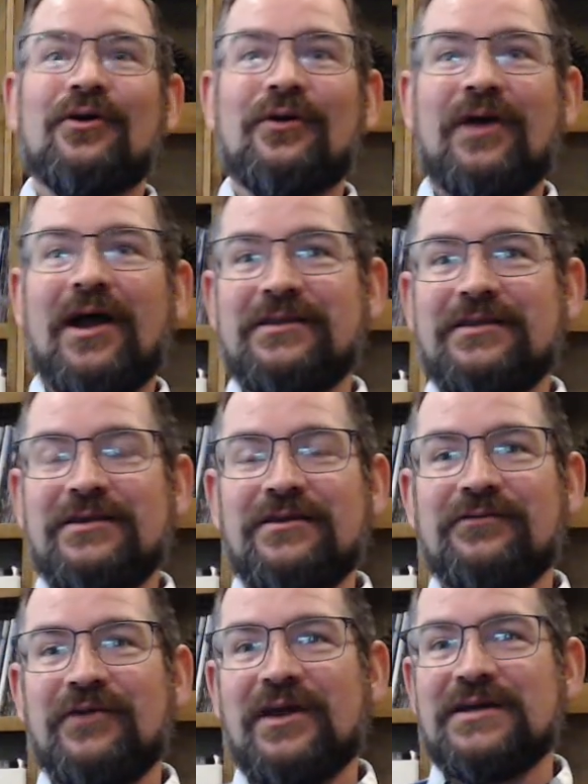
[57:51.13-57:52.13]
I think
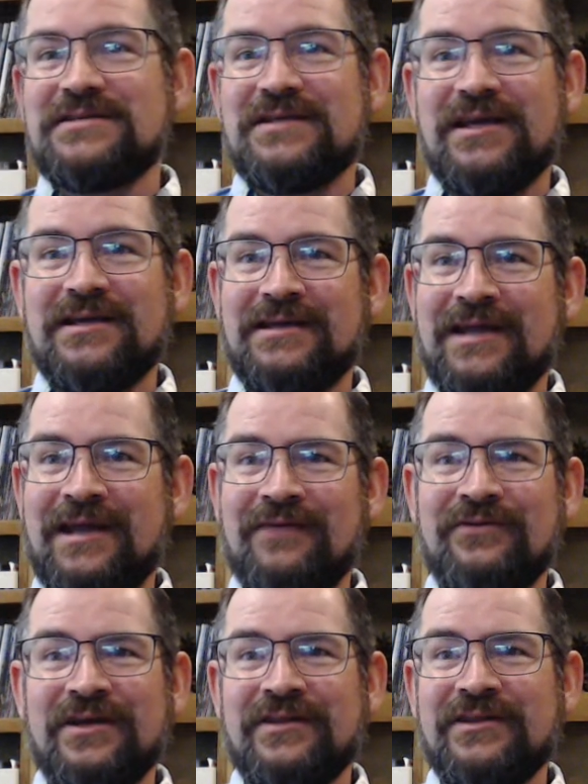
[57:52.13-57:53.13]
of like
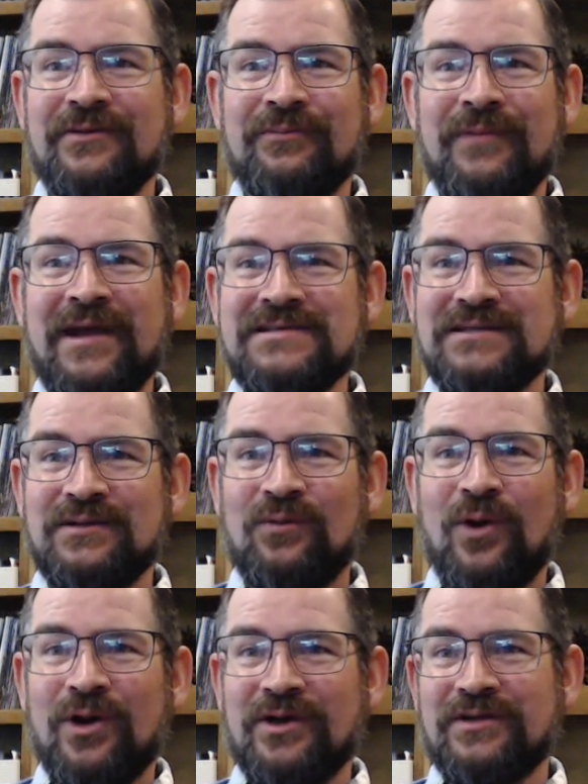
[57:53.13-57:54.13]
Scandinavia, the amazing
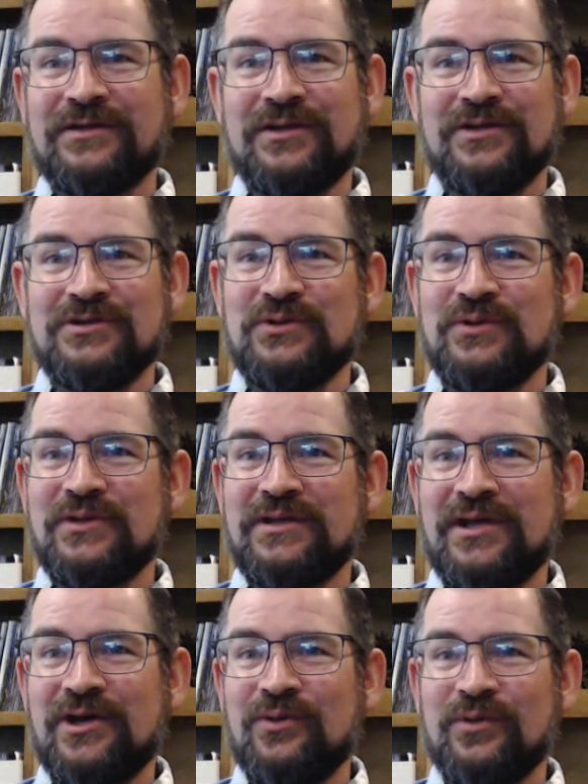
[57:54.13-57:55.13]
work that they're doing
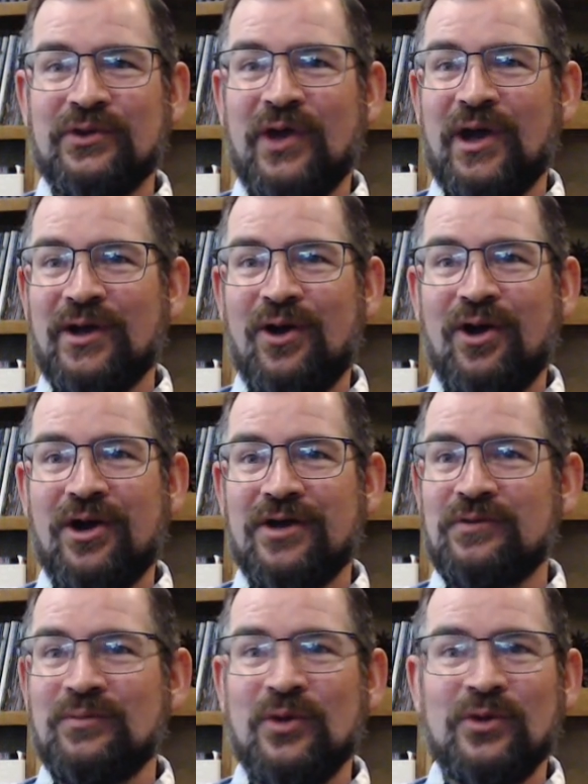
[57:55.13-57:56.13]
there with LiDAR and
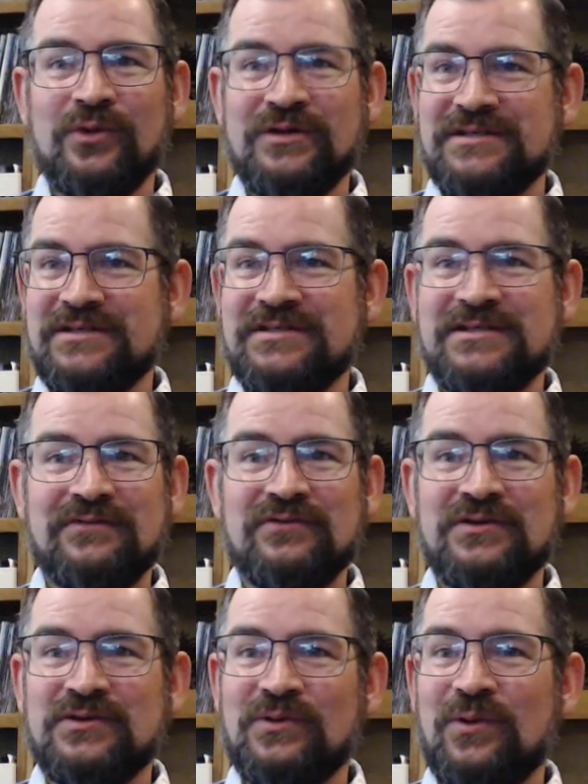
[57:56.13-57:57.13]
remotely sensed
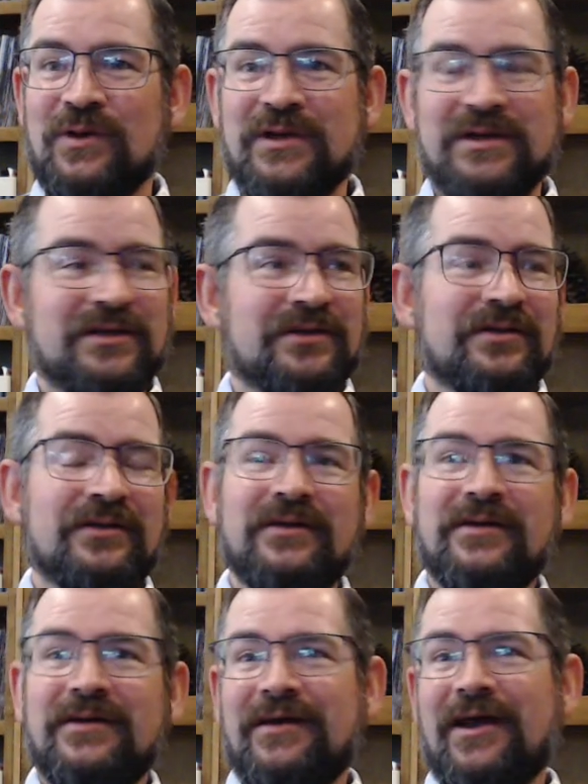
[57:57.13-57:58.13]
inventory, and
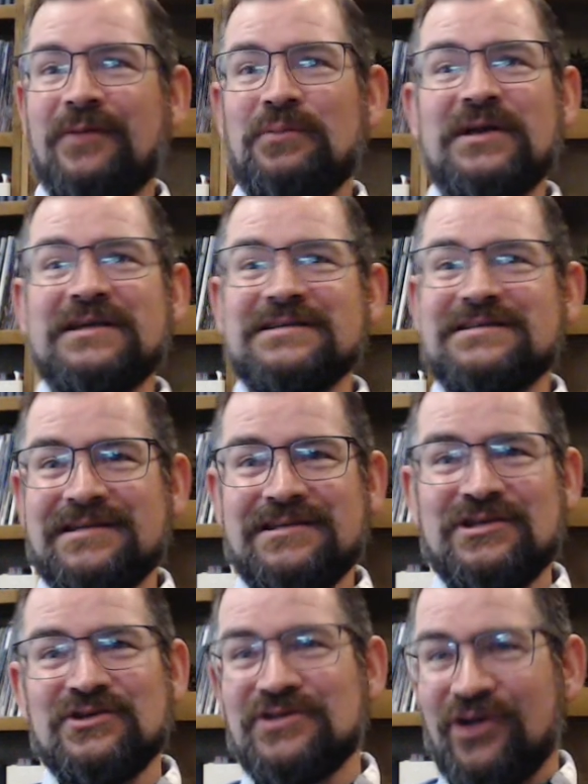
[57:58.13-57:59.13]
God, putting
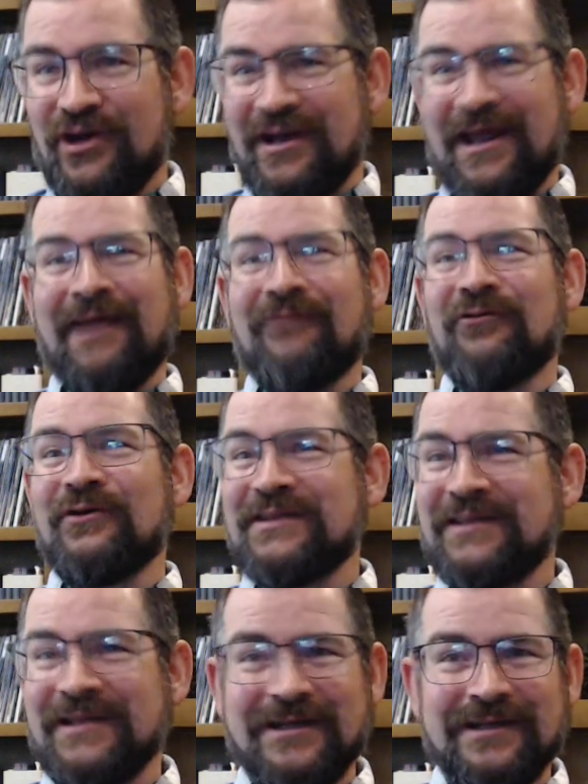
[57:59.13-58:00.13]
sensors on
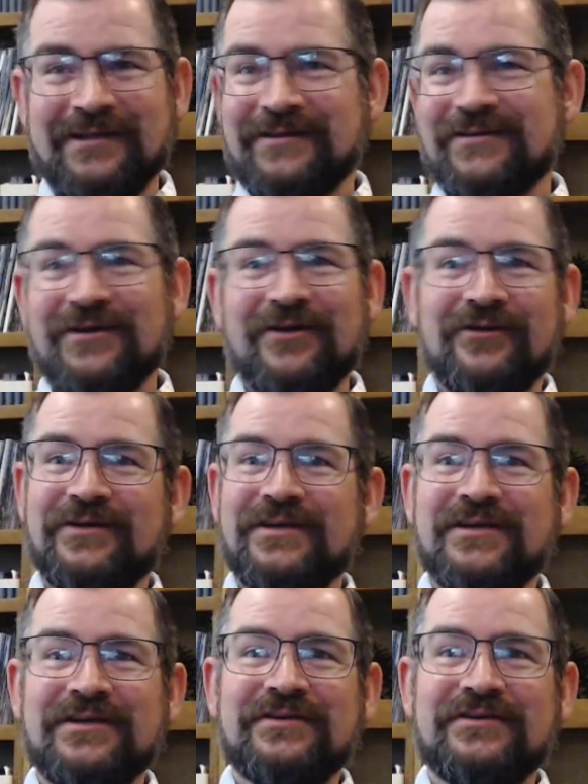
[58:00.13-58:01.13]
everything,
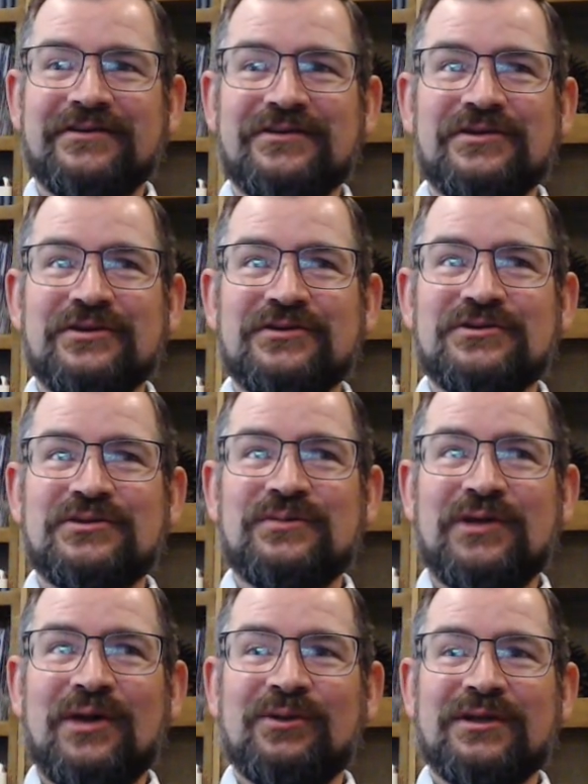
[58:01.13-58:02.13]
and to be
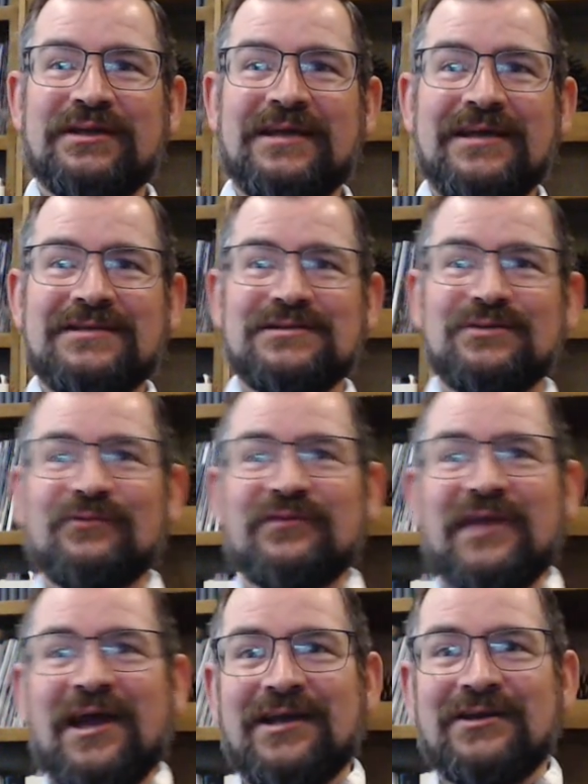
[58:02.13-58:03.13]
able to take some of
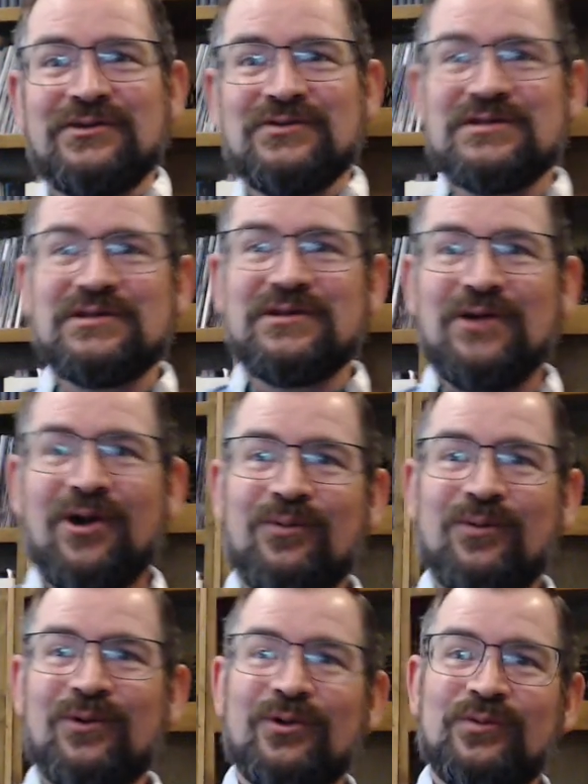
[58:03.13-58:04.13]
that and use it in our
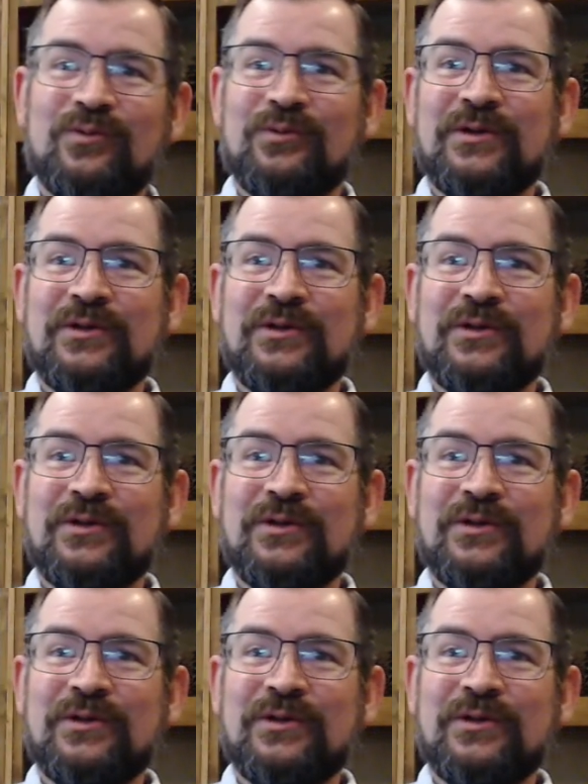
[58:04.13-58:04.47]
world would be